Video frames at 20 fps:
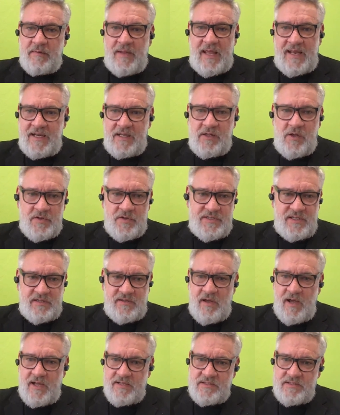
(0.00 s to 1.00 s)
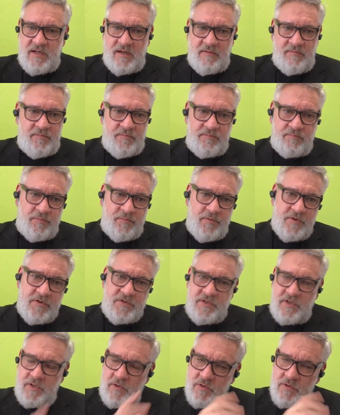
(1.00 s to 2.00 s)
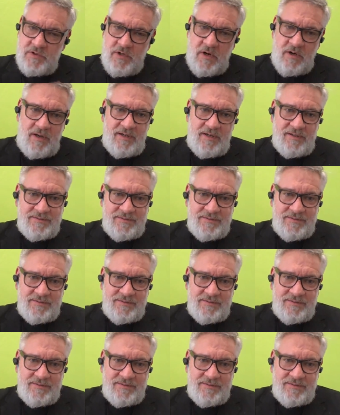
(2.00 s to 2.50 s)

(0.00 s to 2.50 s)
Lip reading: Any closing thoughts? First to you, Charlotte.